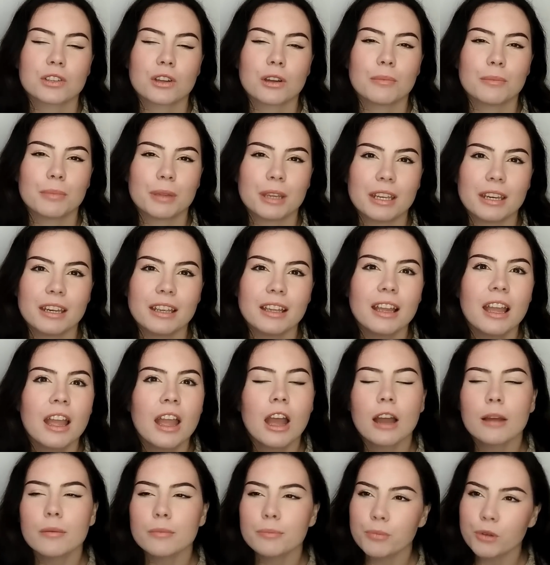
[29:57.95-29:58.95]
competing.
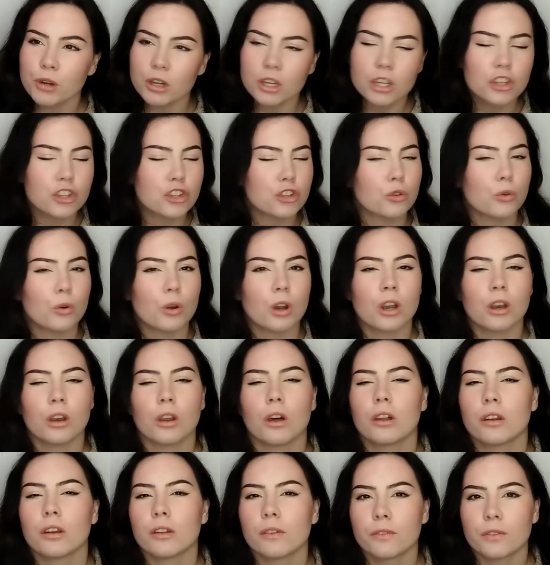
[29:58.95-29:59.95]
I'm pretty sure a
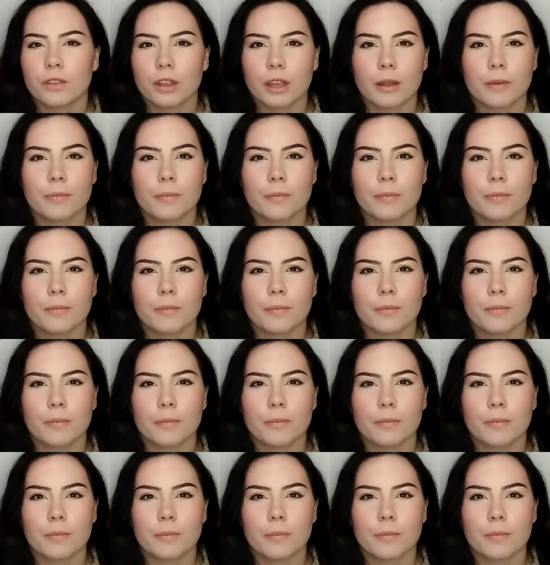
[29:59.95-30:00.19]
lot of